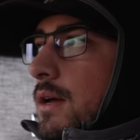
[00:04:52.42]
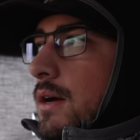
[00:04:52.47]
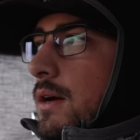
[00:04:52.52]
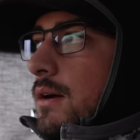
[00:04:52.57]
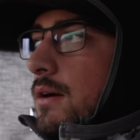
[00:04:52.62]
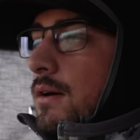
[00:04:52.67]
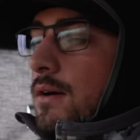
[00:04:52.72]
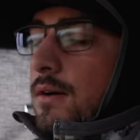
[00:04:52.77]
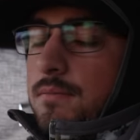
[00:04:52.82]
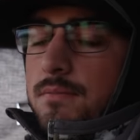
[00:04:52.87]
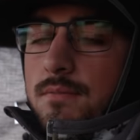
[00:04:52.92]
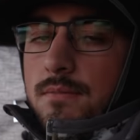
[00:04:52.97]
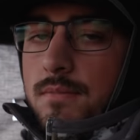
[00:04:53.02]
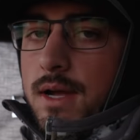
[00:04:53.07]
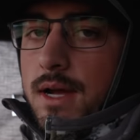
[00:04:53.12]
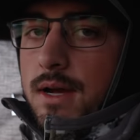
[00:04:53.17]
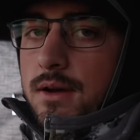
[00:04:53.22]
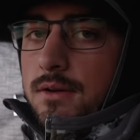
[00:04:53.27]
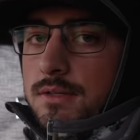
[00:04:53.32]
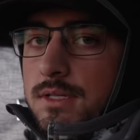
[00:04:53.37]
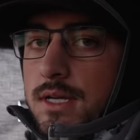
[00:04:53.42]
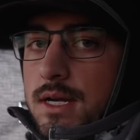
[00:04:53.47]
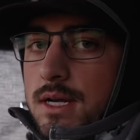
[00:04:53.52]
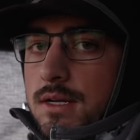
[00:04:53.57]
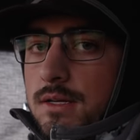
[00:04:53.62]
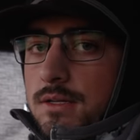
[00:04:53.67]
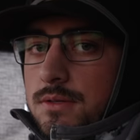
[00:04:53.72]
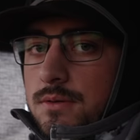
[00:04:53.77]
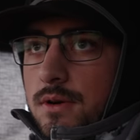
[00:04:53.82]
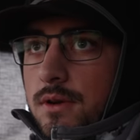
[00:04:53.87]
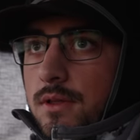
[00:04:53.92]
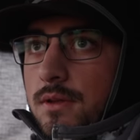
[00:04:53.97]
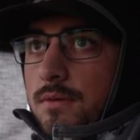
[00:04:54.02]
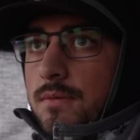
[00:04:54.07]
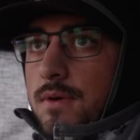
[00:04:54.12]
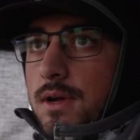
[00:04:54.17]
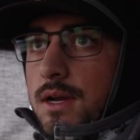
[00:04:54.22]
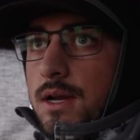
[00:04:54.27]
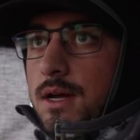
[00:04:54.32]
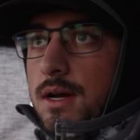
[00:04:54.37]
Um, got those Ozonics running and
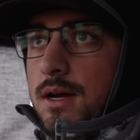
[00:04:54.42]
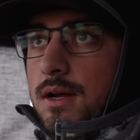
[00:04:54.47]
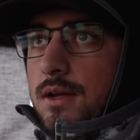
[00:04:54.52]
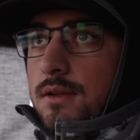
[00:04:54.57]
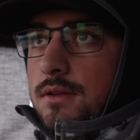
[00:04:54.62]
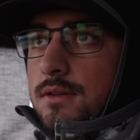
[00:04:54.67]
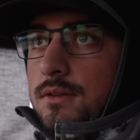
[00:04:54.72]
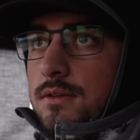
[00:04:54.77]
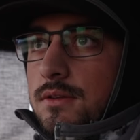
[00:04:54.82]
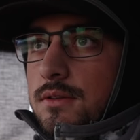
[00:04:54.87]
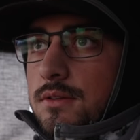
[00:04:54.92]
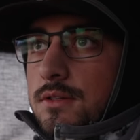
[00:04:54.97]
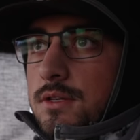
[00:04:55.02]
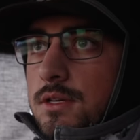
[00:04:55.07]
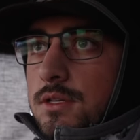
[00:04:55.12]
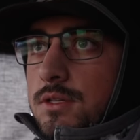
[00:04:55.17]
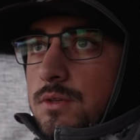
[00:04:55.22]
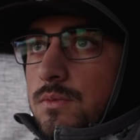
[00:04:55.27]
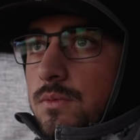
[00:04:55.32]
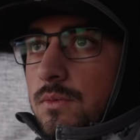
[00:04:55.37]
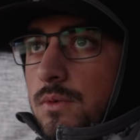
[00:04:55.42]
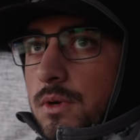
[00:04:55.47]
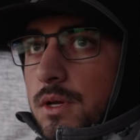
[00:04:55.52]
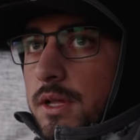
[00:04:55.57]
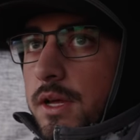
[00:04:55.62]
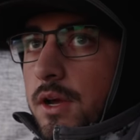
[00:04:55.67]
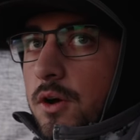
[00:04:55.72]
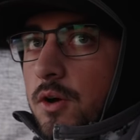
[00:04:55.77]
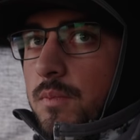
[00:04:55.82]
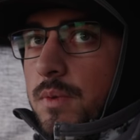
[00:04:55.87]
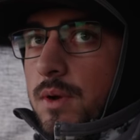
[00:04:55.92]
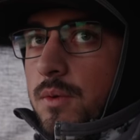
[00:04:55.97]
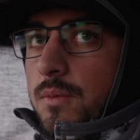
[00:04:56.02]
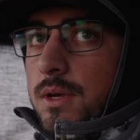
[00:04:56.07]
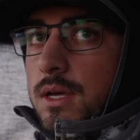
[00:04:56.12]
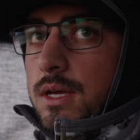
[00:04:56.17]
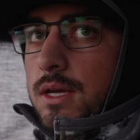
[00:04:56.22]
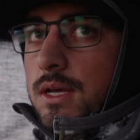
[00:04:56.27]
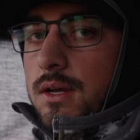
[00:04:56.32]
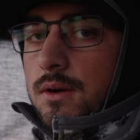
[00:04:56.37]
whatnot. Just really hoping
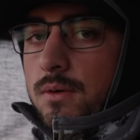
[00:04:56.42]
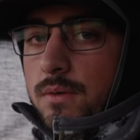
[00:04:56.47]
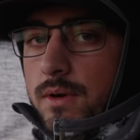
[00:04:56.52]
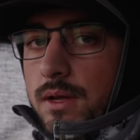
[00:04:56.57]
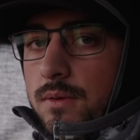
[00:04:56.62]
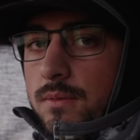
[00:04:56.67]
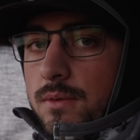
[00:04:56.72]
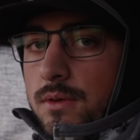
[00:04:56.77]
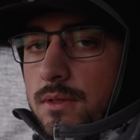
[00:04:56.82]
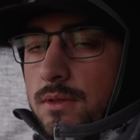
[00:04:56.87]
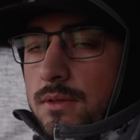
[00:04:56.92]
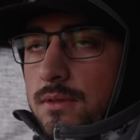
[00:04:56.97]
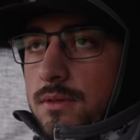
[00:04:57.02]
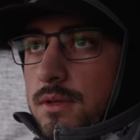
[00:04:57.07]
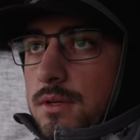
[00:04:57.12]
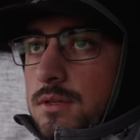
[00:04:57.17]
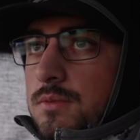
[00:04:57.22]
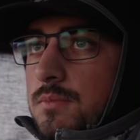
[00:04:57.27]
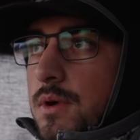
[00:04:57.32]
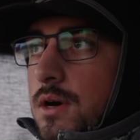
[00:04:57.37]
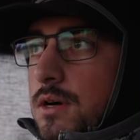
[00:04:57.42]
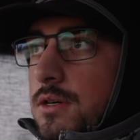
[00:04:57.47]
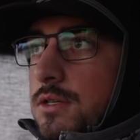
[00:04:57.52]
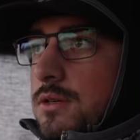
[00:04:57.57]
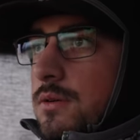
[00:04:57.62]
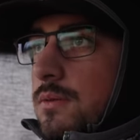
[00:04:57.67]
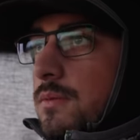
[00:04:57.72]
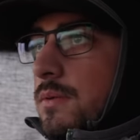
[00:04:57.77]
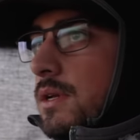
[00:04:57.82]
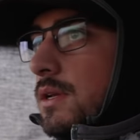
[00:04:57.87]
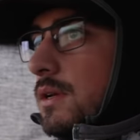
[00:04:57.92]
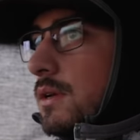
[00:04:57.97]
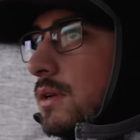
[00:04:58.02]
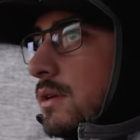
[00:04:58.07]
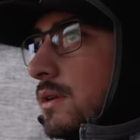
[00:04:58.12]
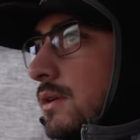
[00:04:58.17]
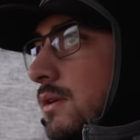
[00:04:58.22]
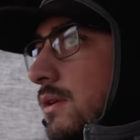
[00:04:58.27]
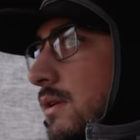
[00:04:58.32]
we can get away with this marginal wind.